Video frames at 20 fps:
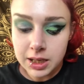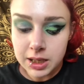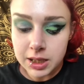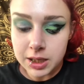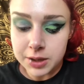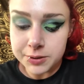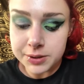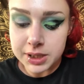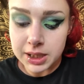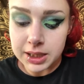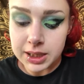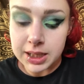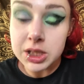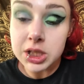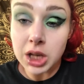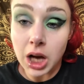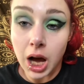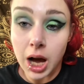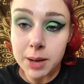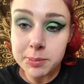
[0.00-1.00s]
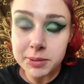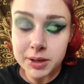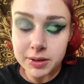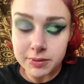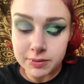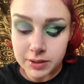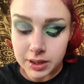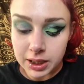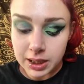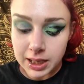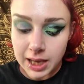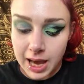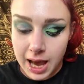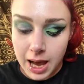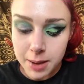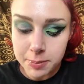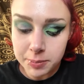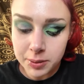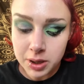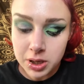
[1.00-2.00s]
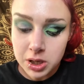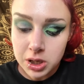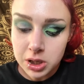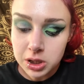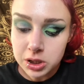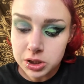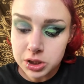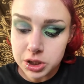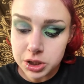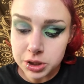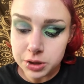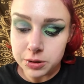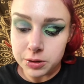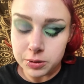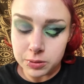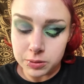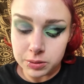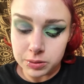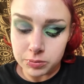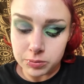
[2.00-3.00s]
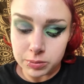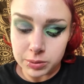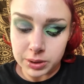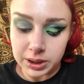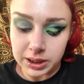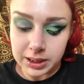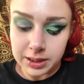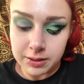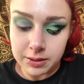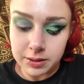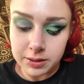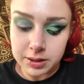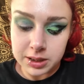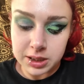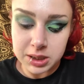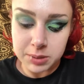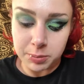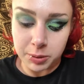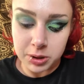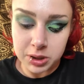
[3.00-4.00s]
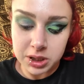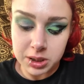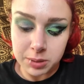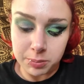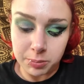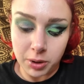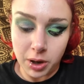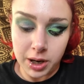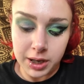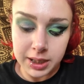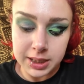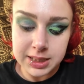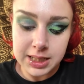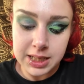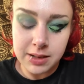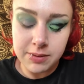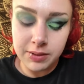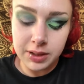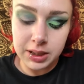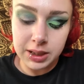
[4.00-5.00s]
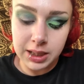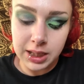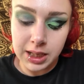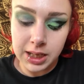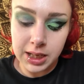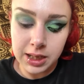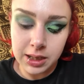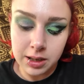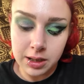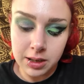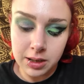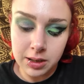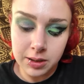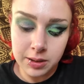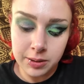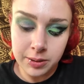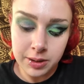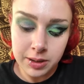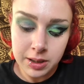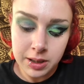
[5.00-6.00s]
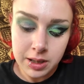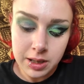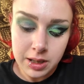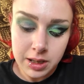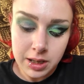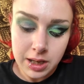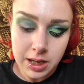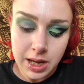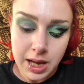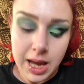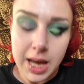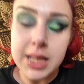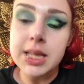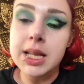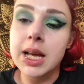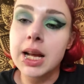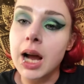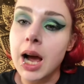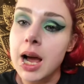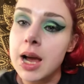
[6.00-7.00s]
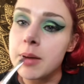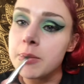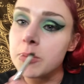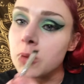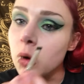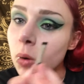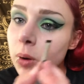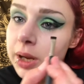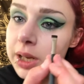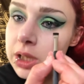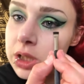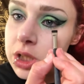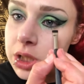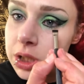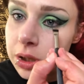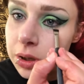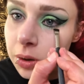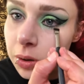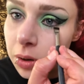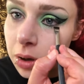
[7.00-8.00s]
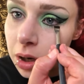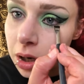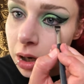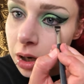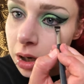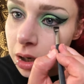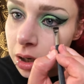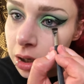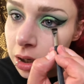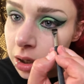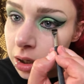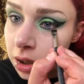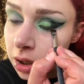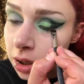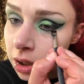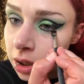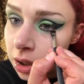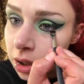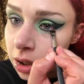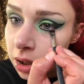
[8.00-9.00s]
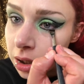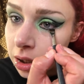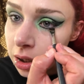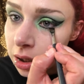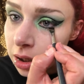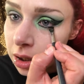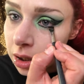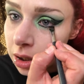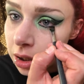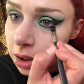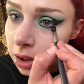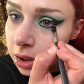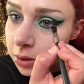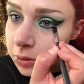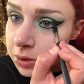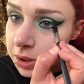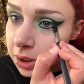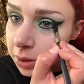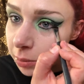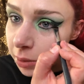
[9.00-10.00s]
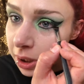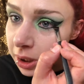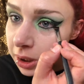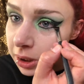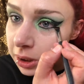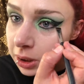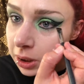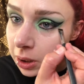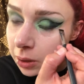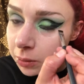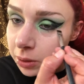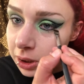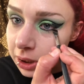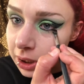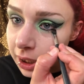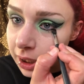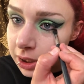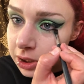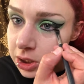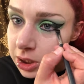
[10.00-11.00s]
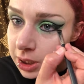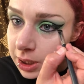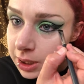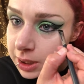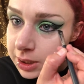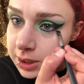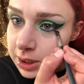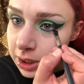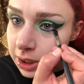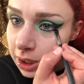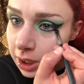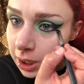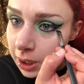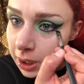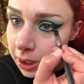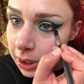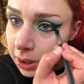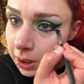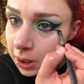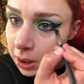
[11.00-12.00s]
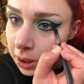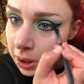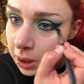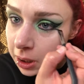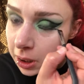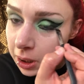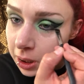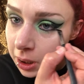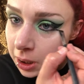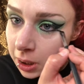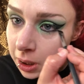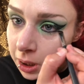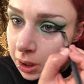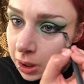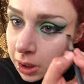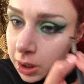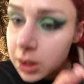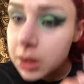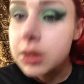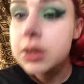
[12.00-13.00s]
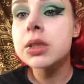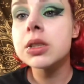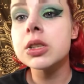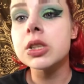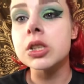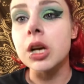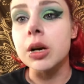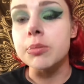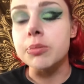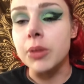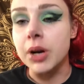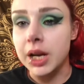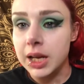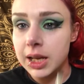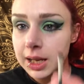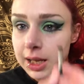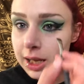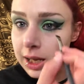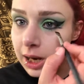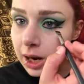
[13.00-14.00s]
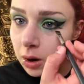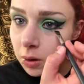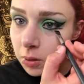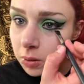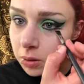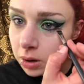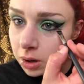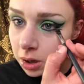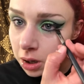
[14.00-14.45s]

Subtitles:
using the top of the cap to really disperse the product evenly. And then I'm going to, using my lower lash as a guide, start bringing it out.